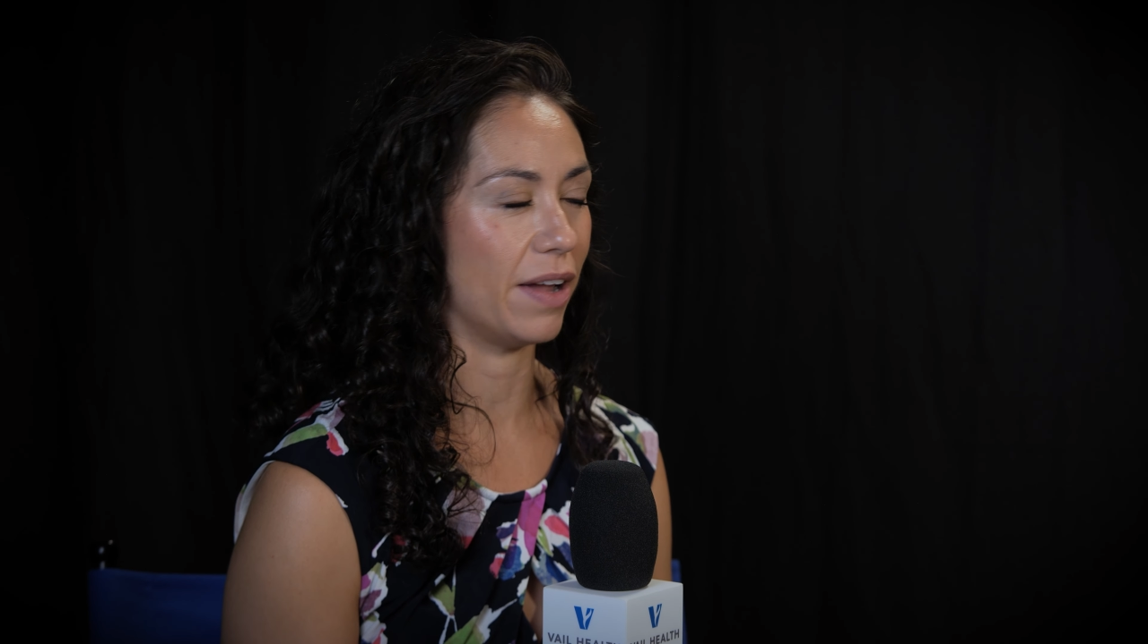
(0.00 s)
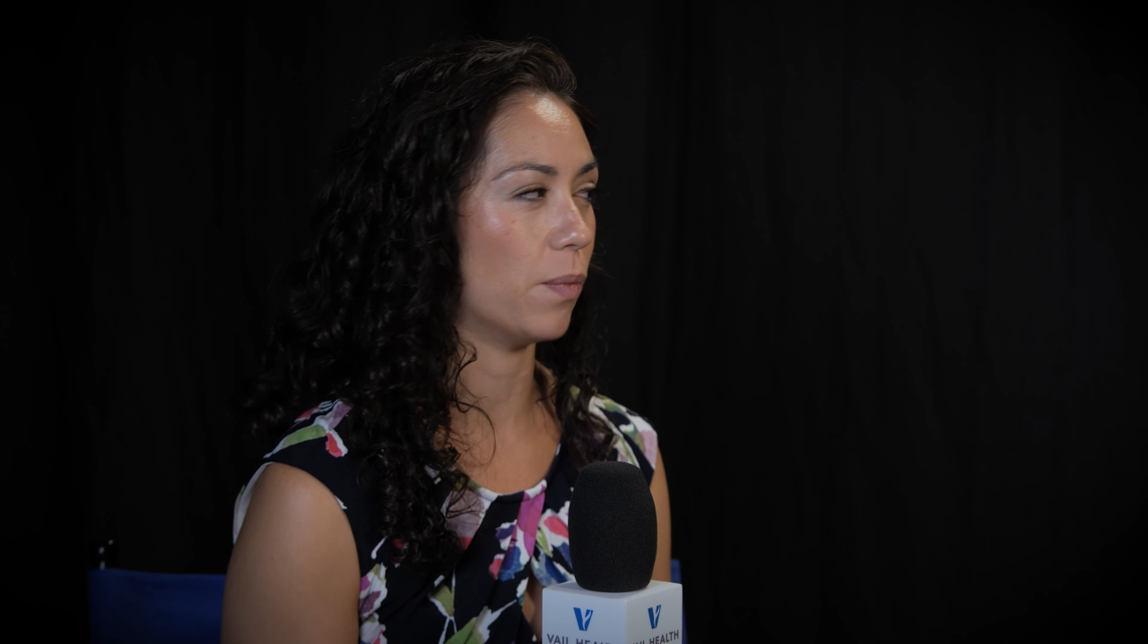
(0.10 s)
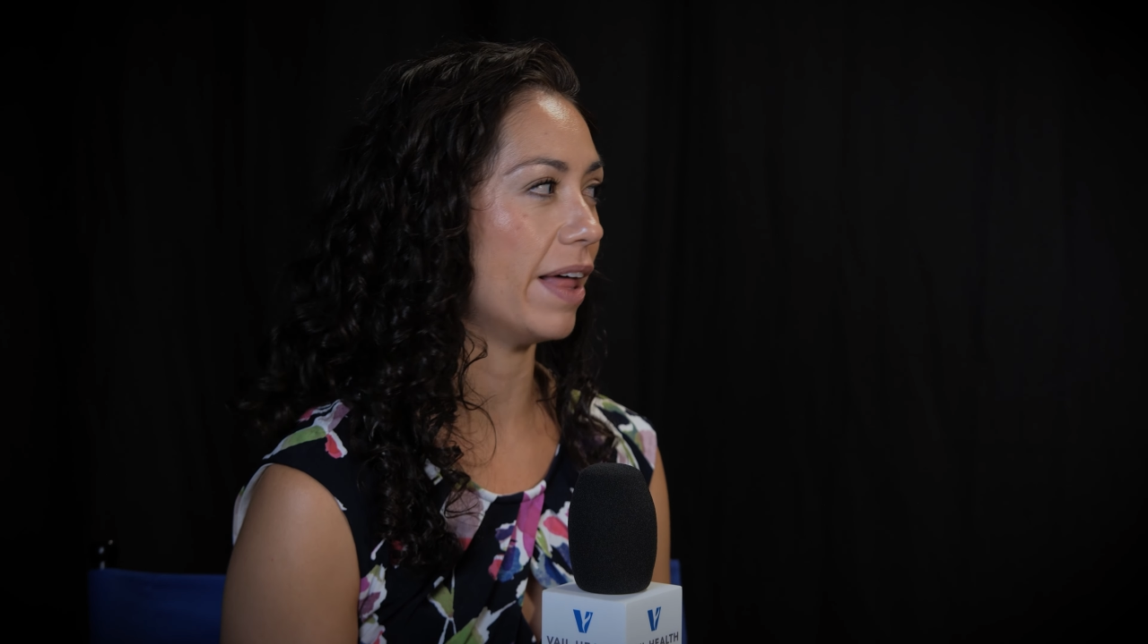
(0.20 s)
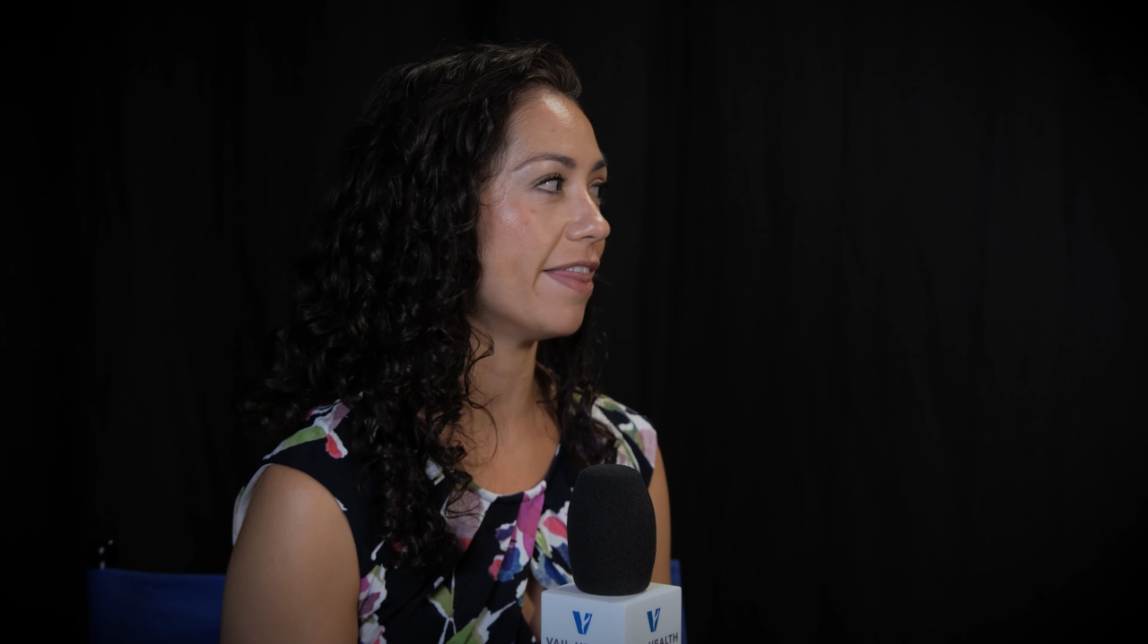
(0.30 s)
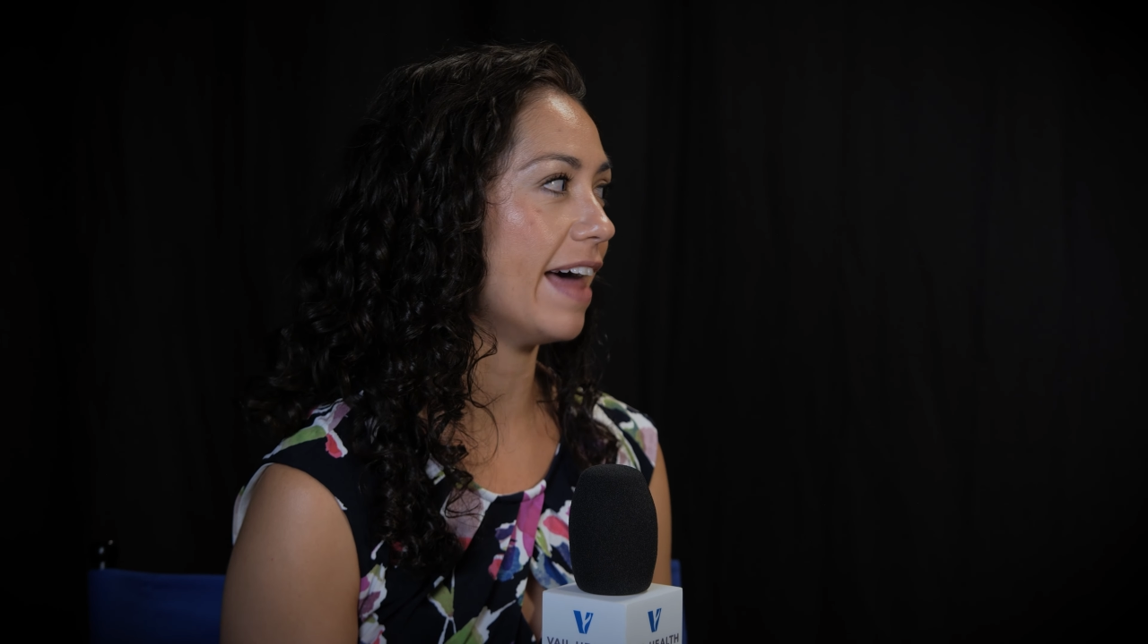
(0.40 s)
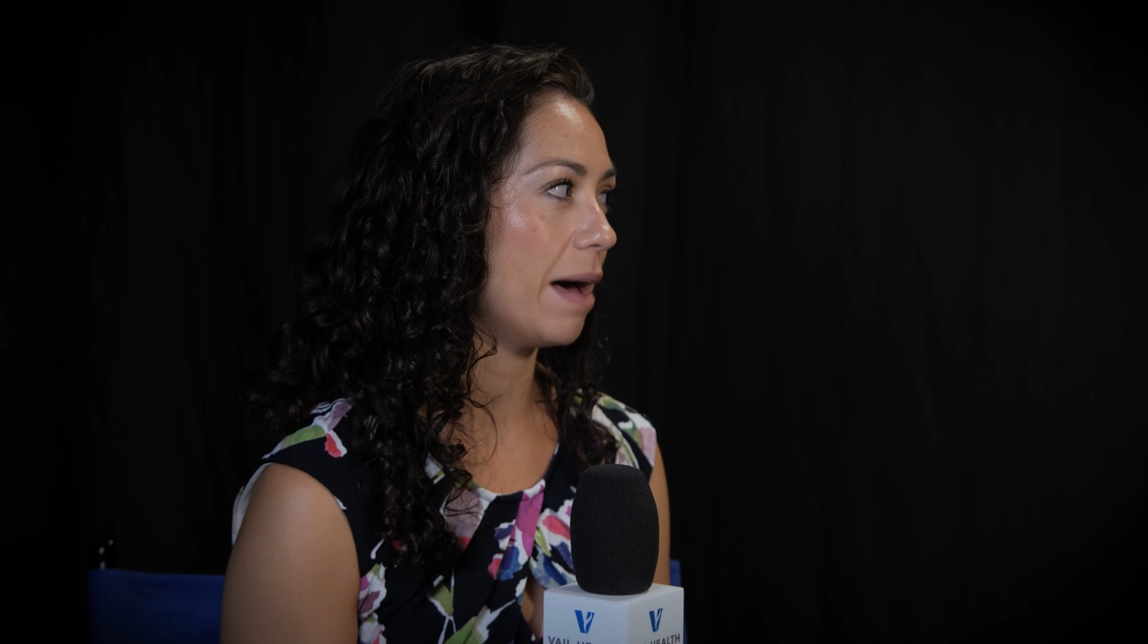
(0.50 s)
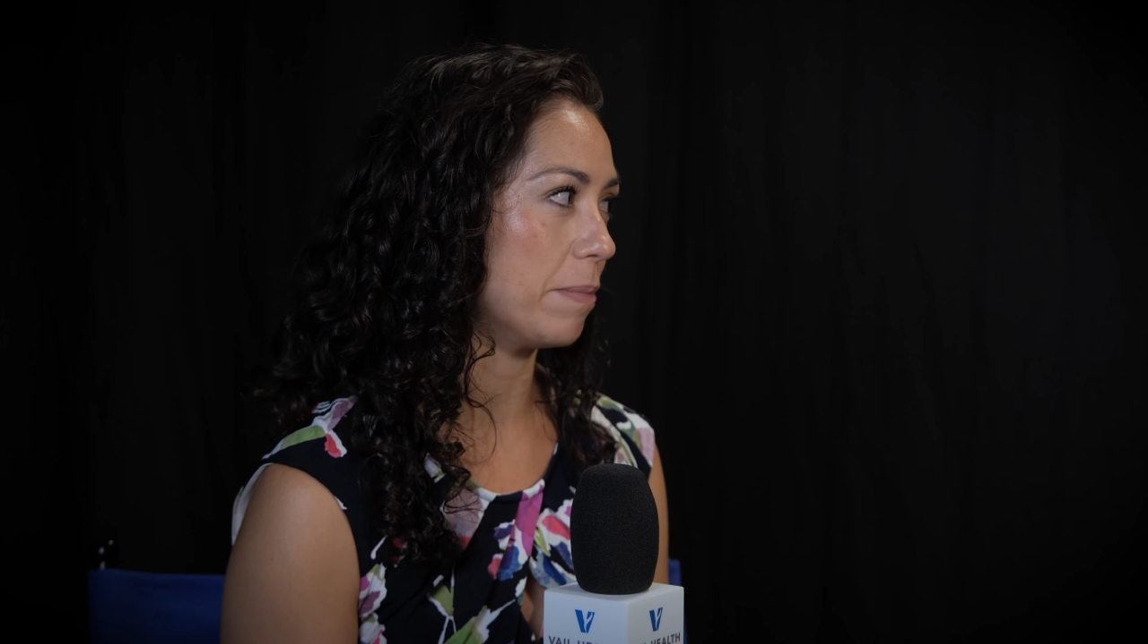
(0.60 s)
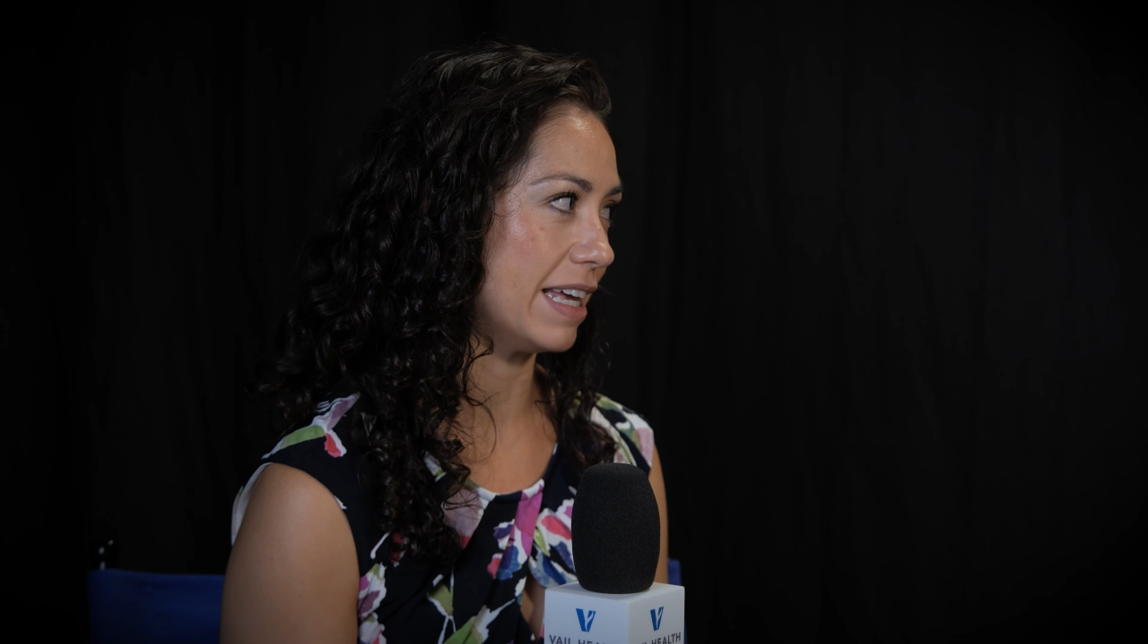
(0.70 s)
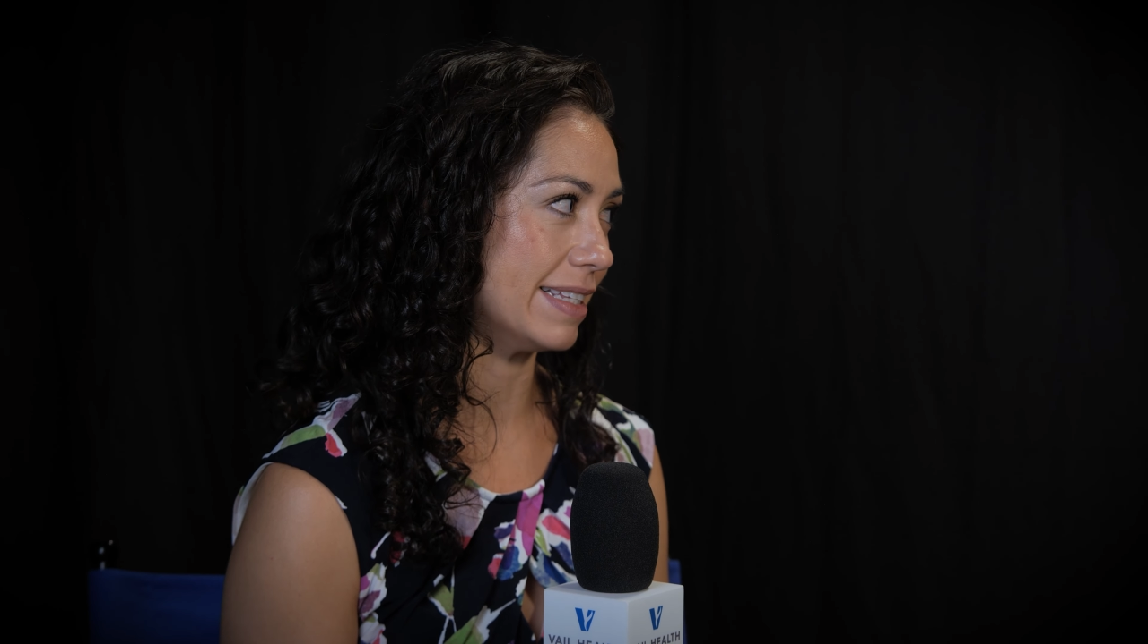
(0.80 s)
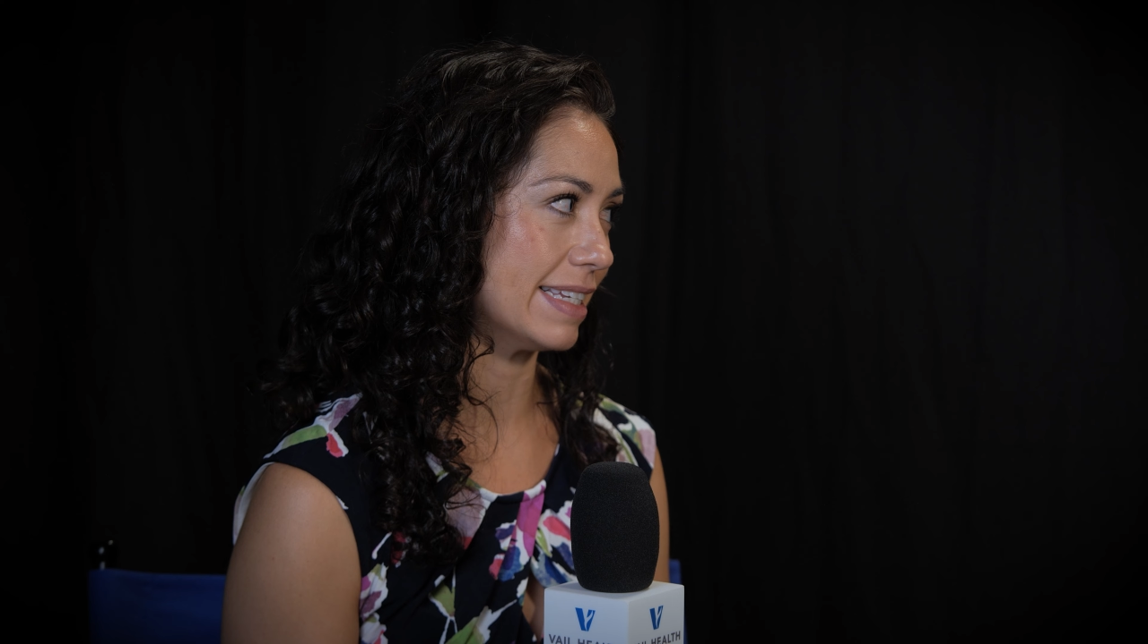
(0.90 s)
And what that
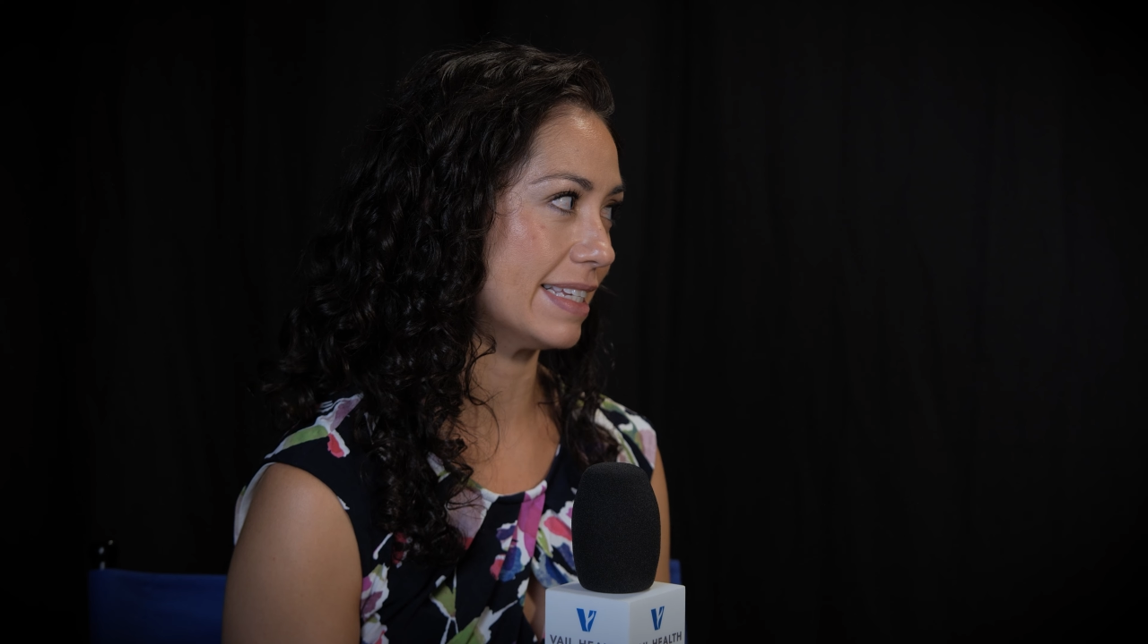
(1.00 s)
means